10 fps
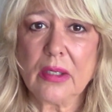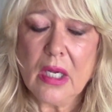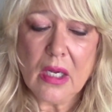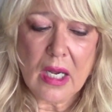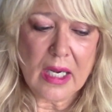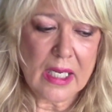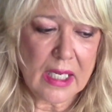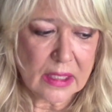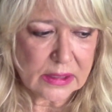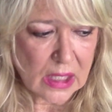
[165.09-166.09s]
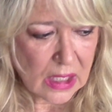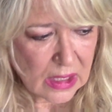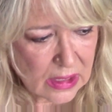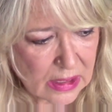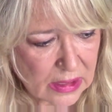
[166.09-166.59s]
I, I had
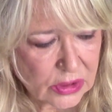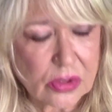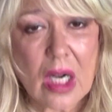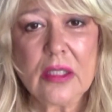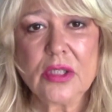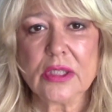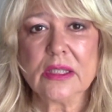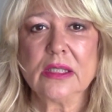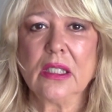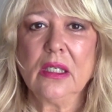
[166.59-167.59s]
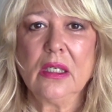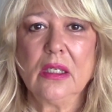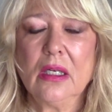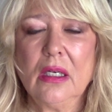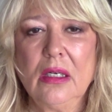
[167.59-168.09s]
uh, an astrologist
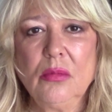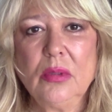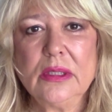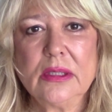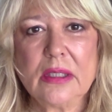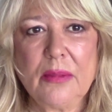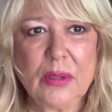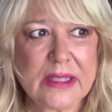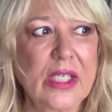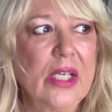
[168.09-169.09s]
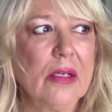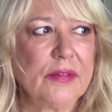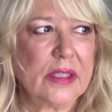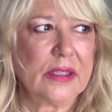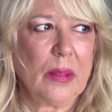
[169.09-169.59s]
uh, was it was a
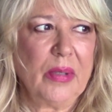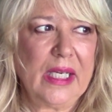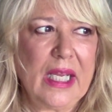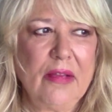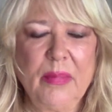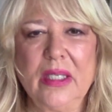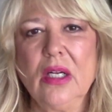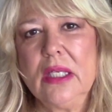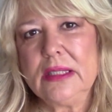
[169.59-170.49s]
gift somebody gave me,